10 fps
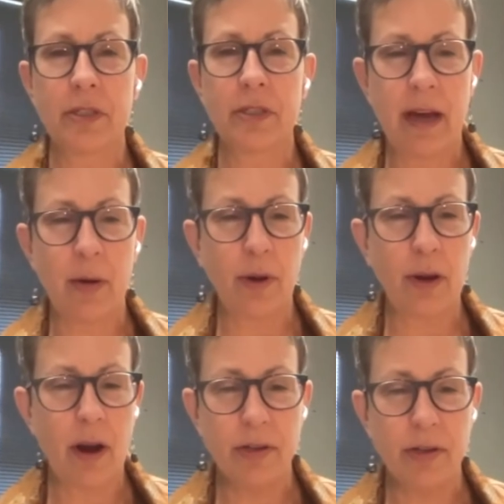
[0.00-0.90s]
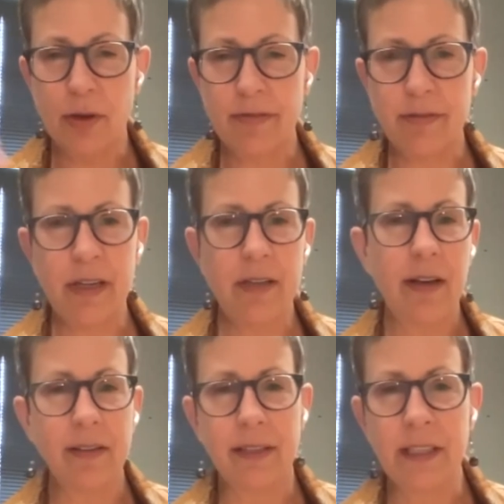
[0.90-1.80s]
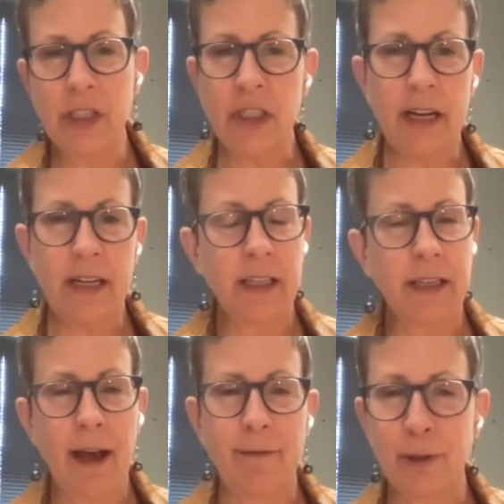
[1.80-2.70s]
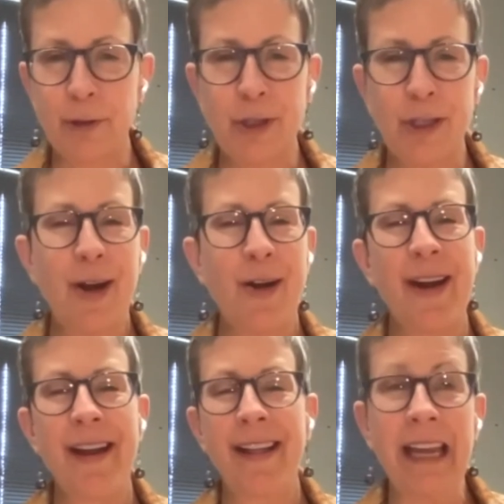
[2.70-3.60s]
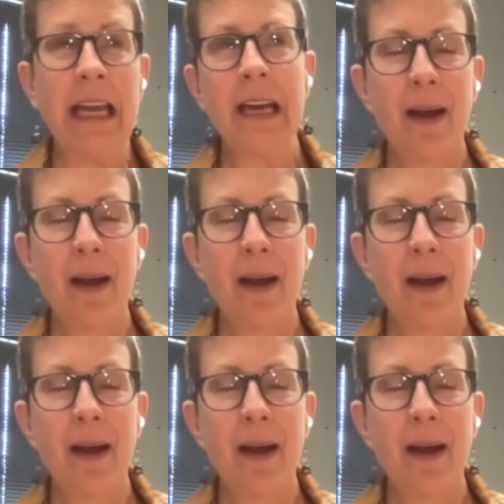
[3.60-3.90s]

is that we are sort of innately, genetically, evolutionarily